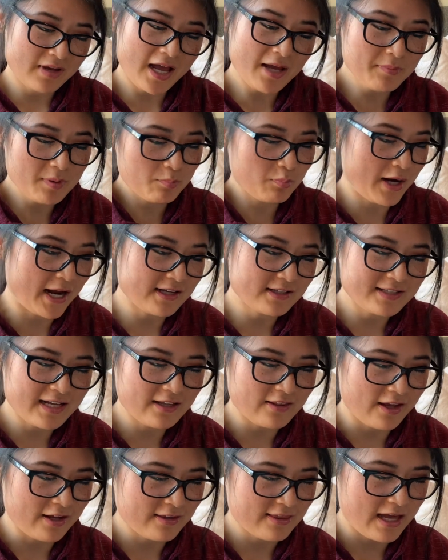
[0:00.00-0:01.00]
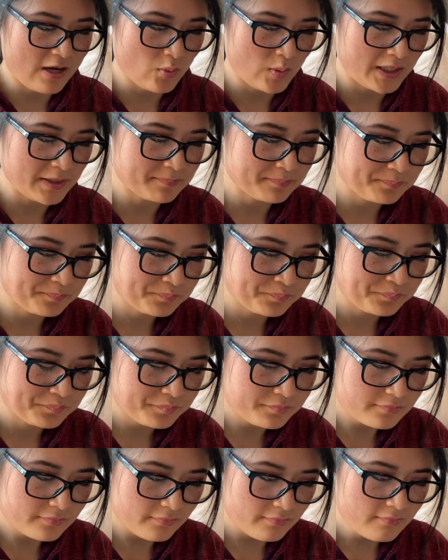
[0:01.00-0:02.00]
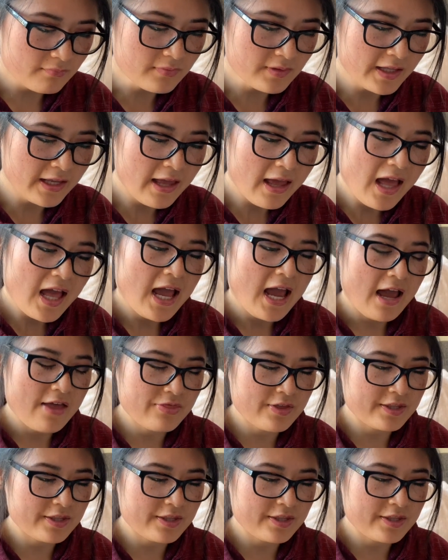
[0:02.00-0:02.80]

impressed. I like that one. And